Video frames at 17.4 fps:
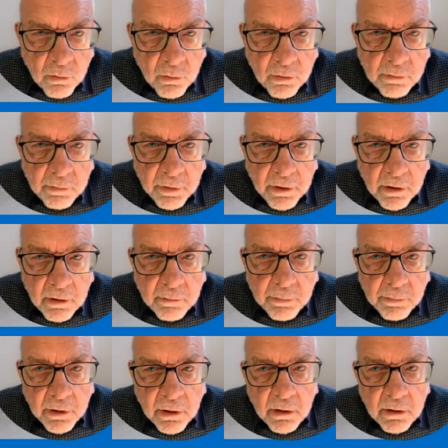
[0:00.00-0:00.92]
would be a
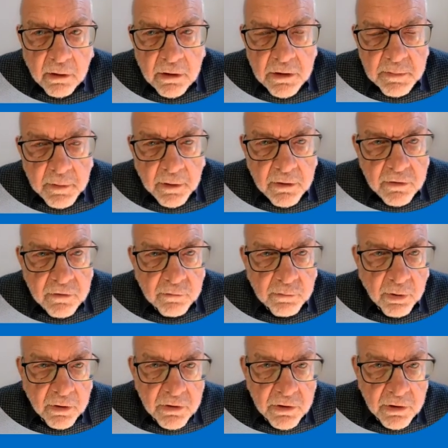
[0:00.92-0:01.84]
big and
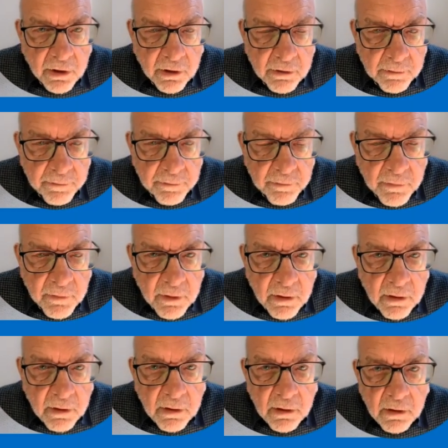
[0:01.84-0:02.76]
expensive project.
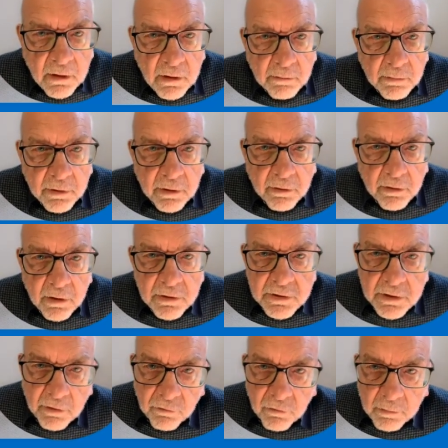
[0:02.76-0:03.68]
But there are
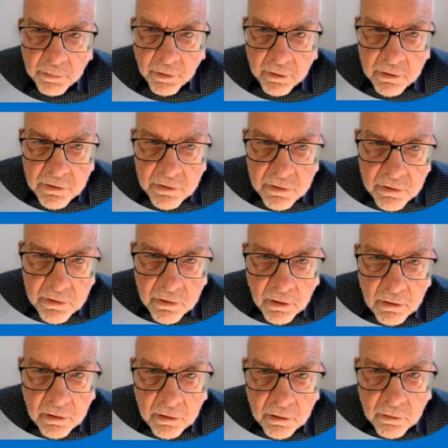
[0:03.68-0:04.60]
several bodies in
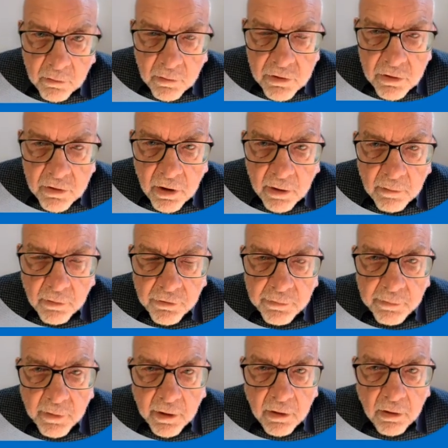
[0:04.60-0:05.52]
Scotland which are able
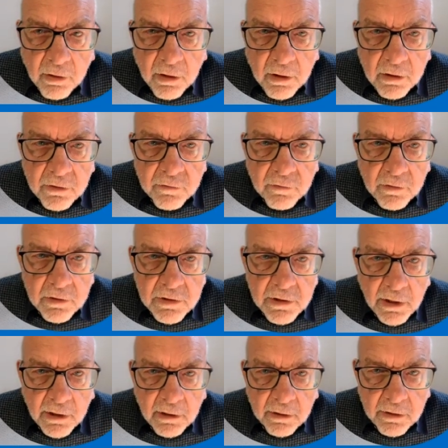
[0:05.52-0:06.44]
to make grants for
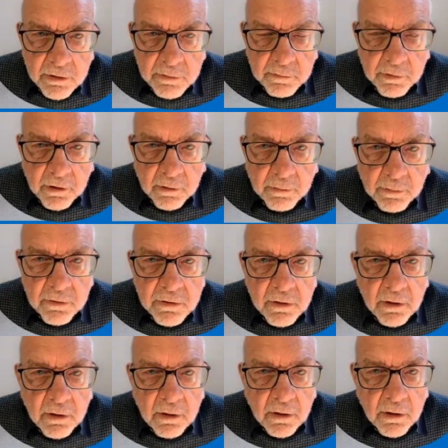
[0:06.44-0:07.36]
exactly this
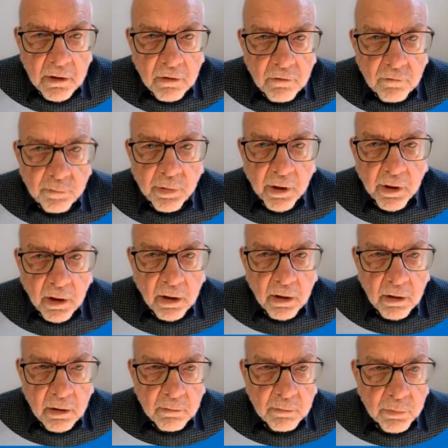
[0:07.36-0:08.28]
purpose of
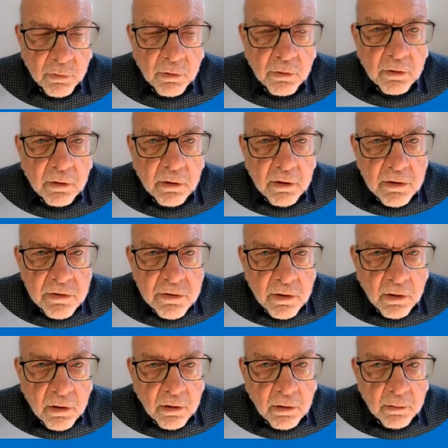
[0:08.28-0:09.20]
bringing important
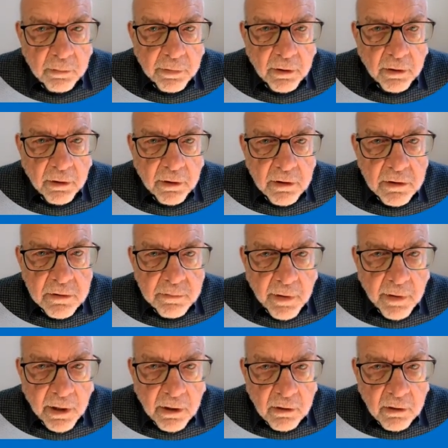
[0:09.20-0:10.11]
historical buildings
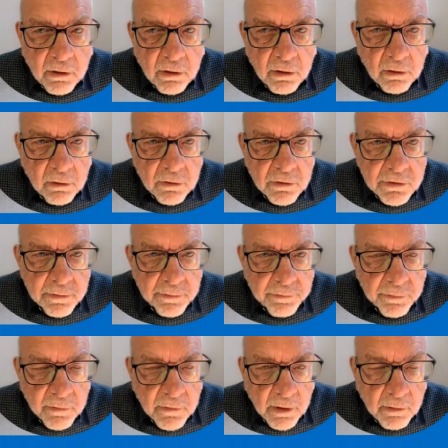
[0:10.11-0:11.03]
back into use.
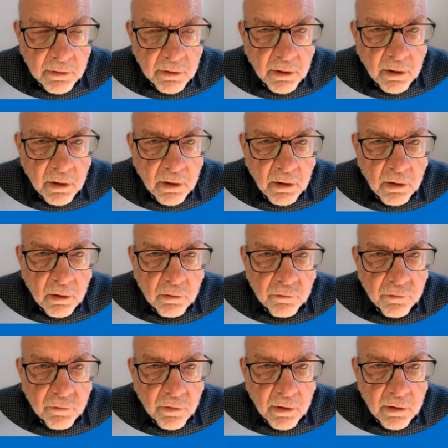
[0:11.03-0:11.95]
I'm thinking
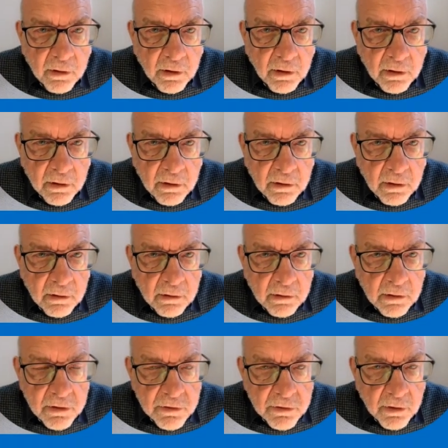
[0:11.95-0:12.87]
of
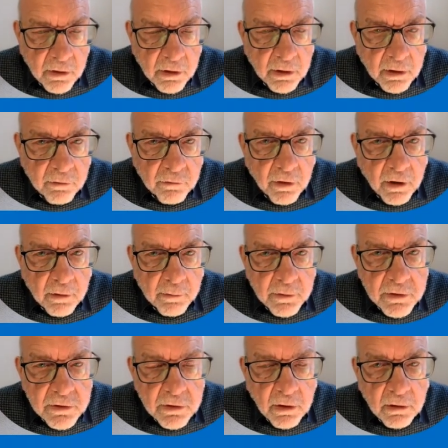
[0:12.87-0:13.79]
Historic
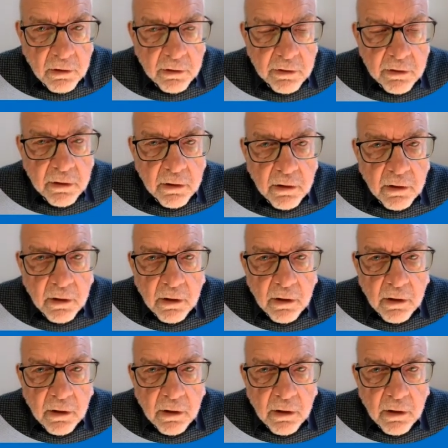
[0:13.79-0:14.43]
Environment Scotland,